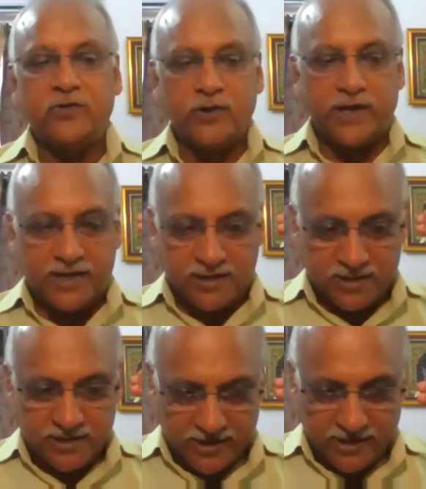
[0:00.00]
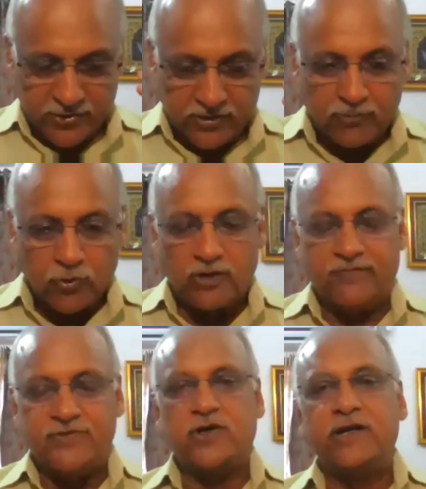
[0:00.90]
to get into the mode
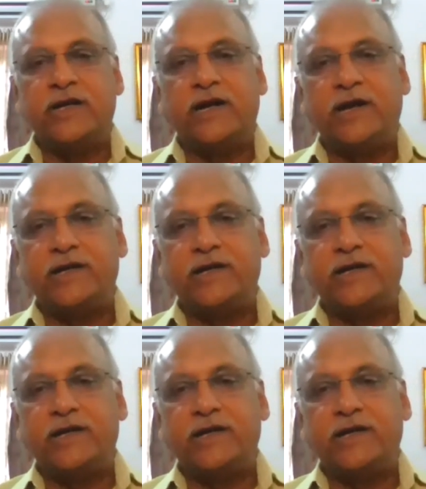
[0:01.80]
of joint and